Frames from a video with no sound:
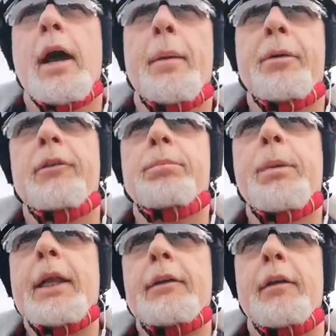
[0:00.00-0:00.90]
our
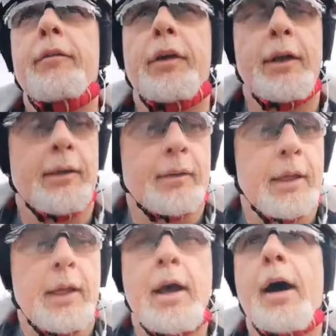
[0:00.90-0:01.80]
perspective,
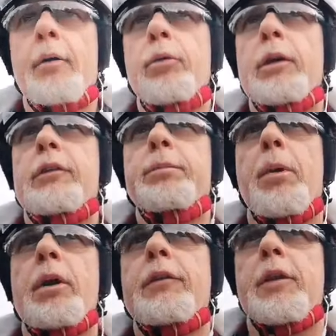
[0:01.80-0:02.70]
our
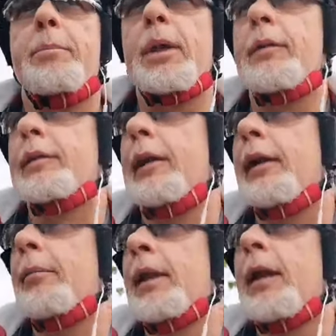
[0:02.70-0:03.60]

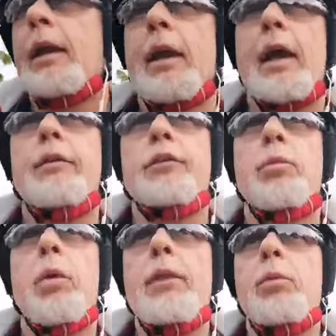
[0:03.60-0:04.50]
responsibility as to
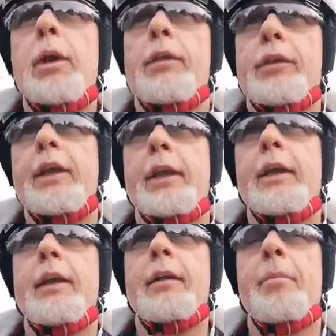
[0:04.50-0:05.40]
whether we think
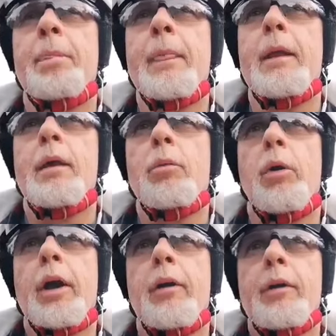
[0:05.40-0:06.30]

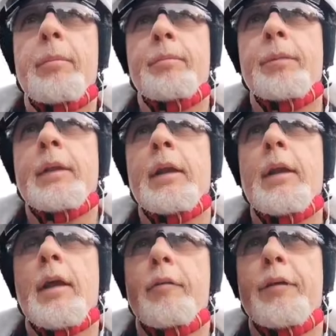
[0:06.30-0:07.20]
we're
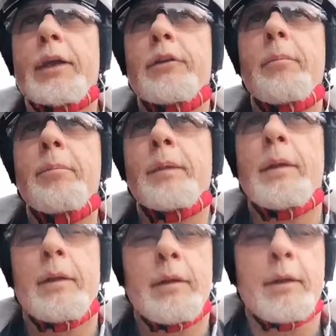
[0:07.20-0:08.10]
a victim
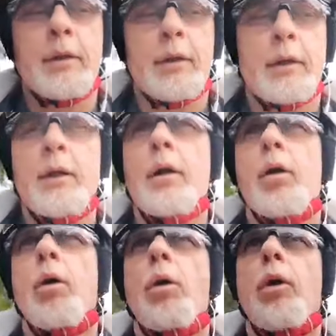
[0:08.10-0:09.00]

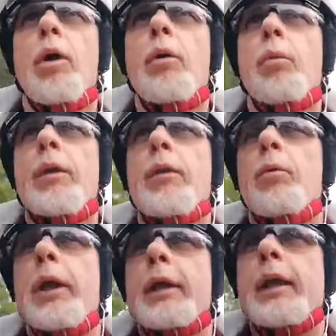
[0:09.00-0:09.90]
or whether
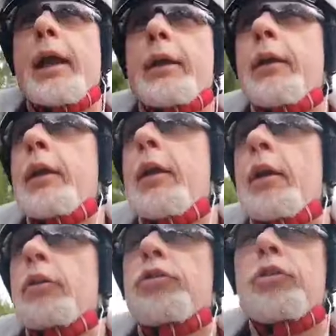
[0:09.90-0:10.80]
we can
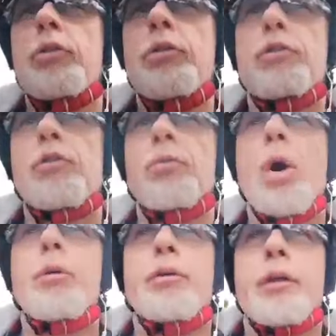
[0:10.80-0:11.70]
choose
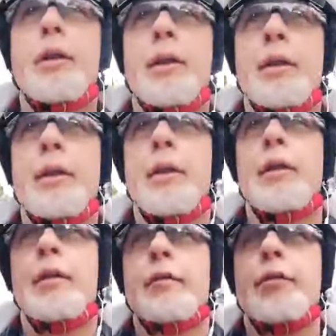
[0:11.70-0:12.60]
growth
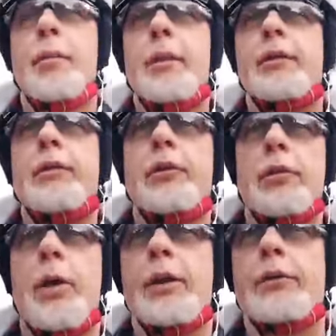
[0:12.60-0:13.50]
from this
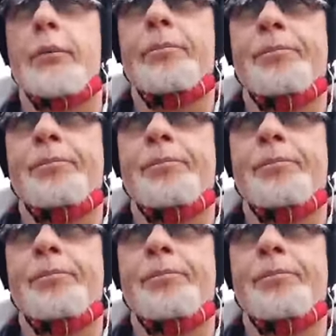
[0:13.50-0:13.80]
situation.